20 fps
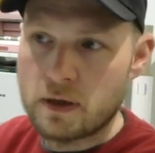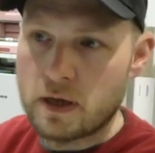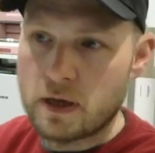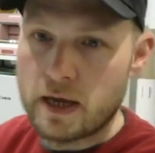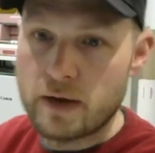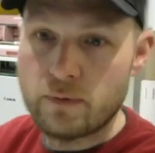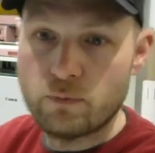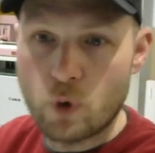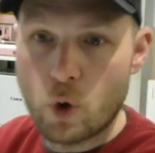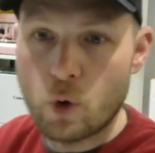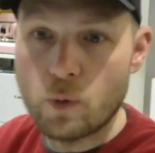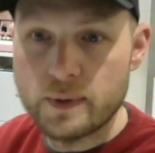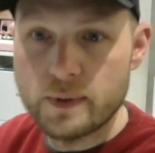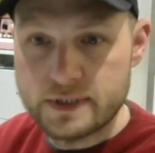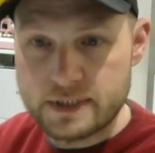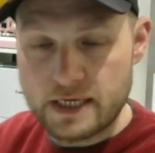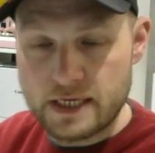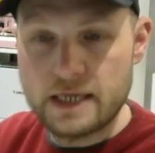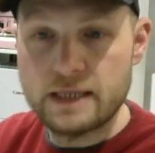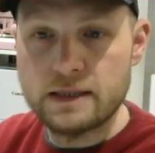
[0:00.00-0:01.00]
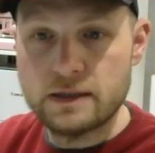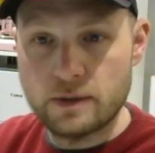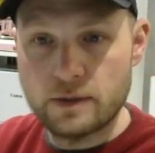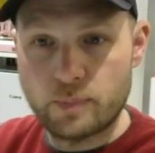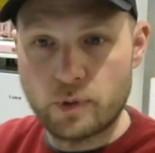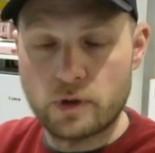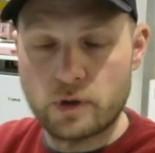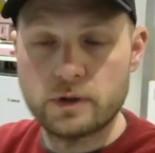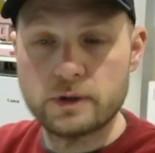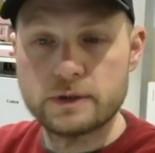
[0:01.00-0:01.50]
enrollment in the
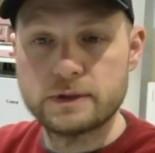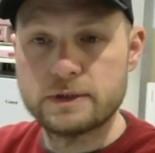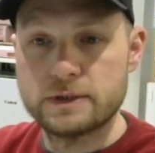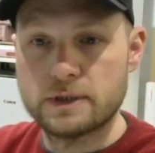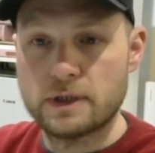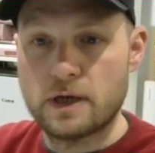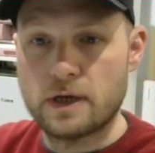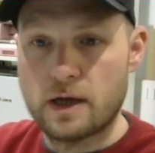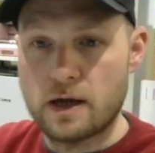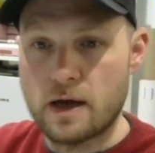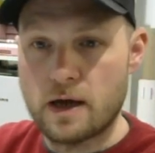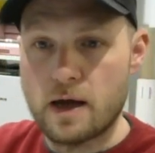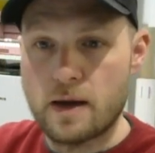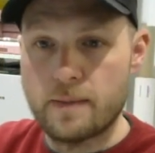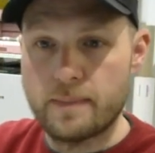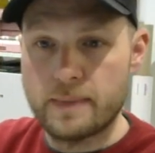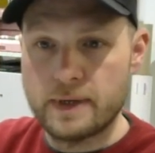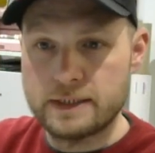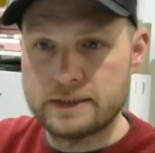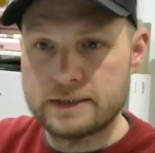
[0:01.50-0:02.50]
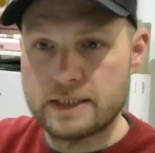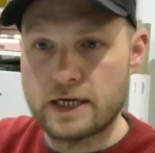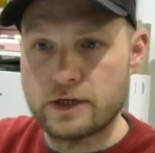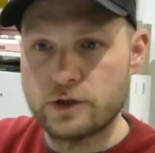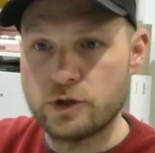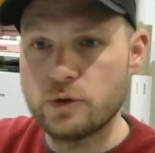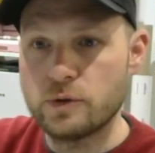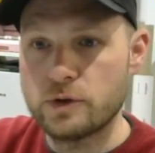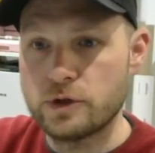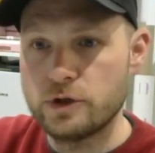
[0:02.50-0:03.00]
product, is
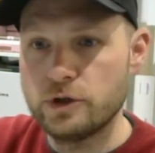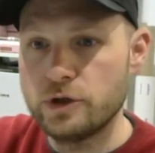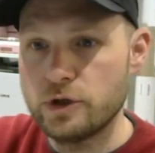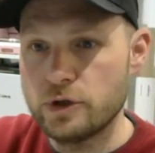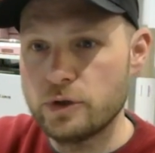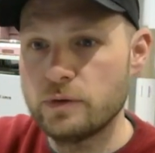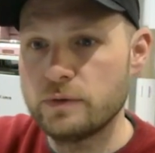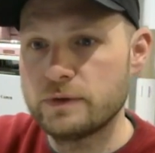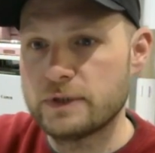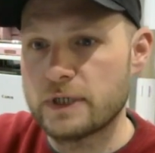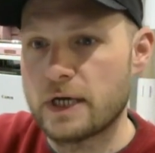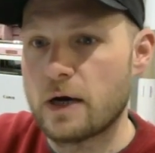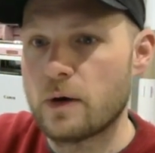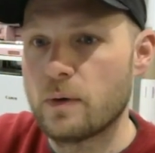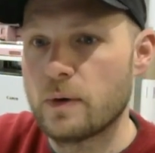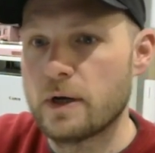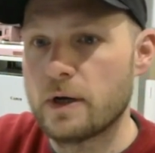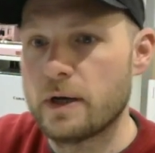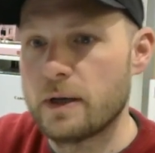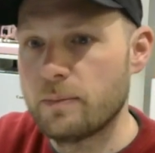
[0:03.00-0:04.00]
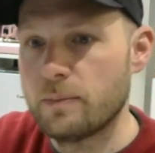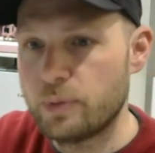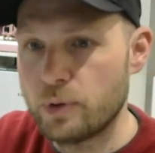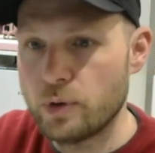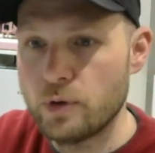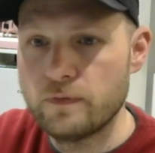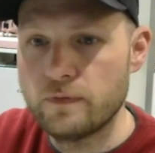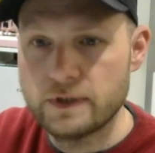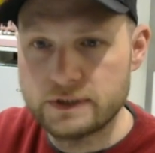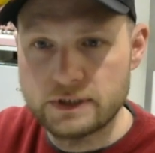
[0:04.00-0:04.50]
that you can use our
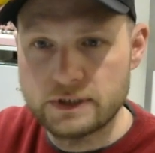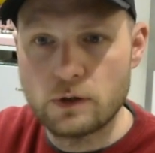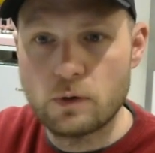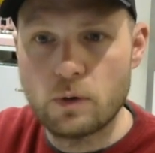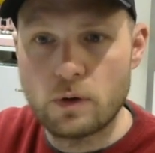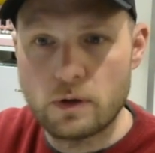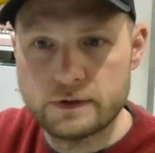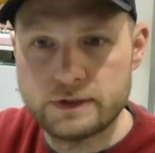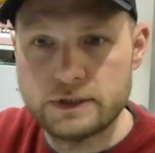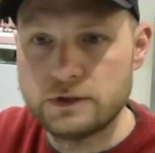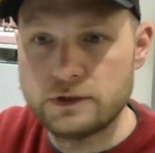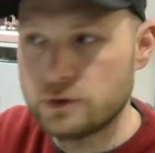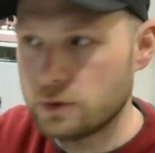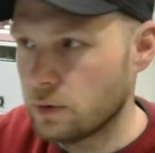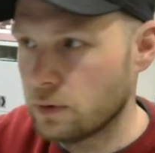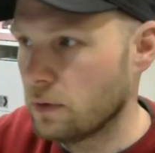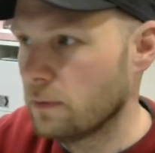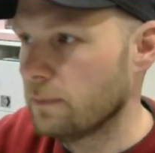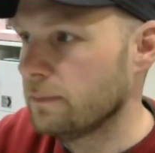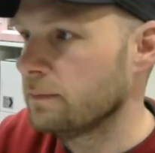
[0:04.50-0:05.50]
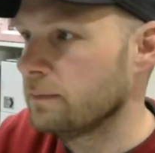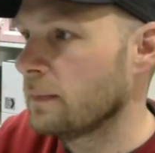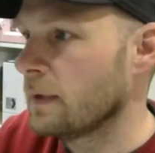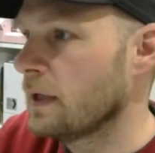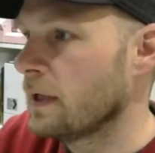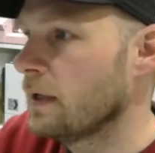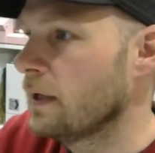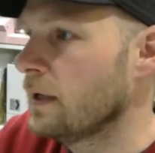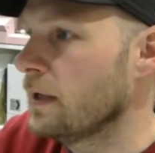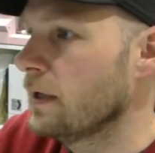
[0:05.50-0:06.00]
improved listing quality tool.
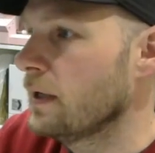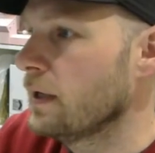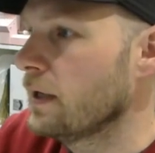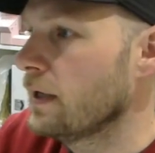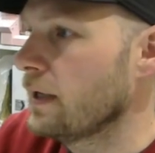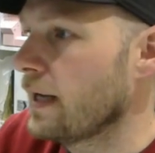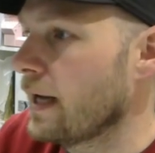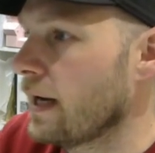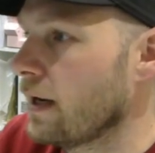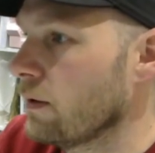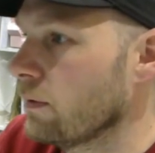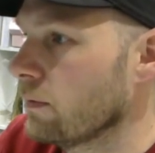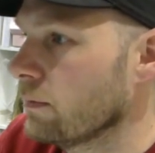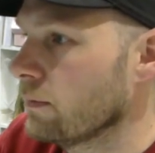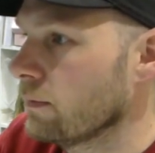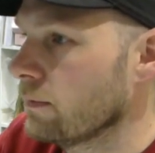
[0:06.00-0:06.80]
Now,